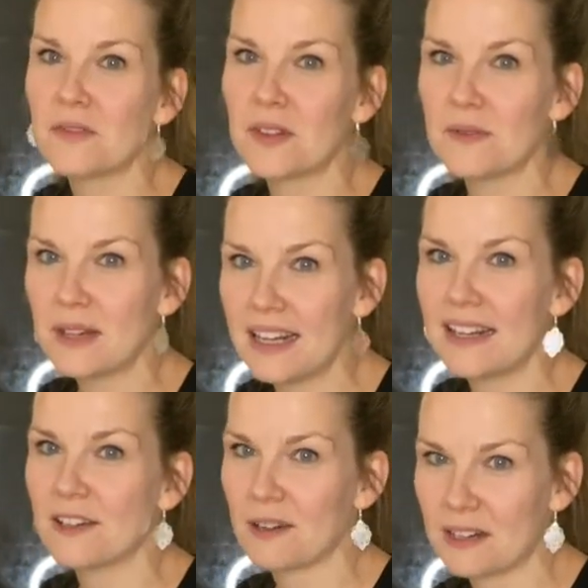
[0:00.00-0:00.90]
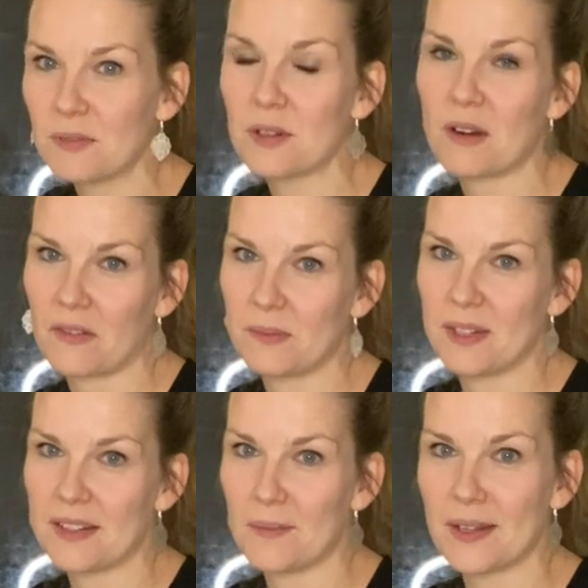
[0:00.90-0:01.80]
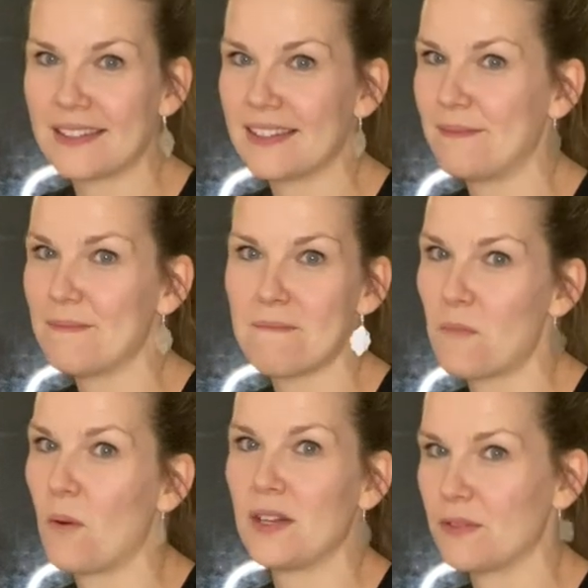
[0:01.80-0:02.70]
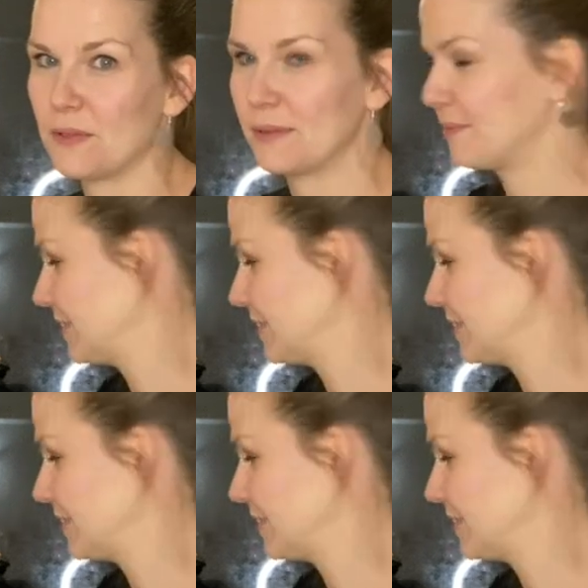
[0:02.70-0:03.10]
for the really incredible craftsmanship. It's wonderful.